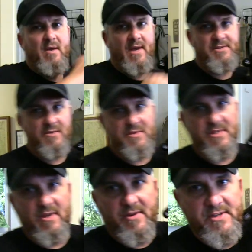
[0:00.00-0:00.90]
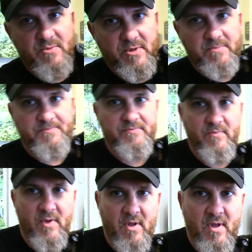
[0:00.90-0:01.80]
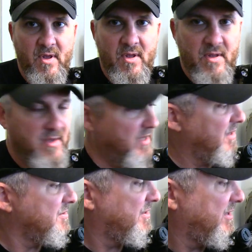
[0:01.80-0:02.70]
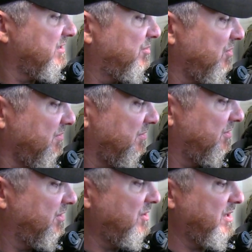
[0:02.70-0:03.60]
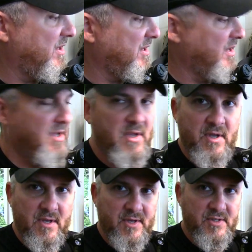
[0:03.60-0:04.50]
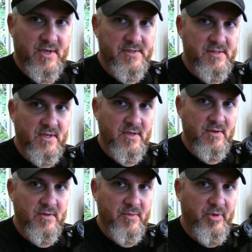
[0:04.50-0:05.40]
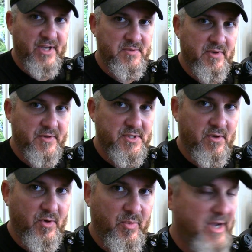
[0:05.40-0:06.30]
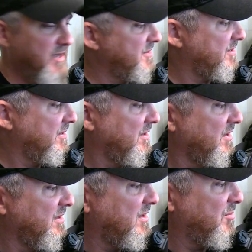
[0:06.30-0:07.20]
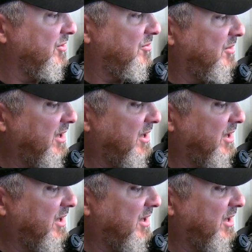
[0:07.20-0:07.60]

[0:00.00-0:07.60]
As you can see on this one, it is adjustable. You can adjust the placement of the shoulder pads. You can move them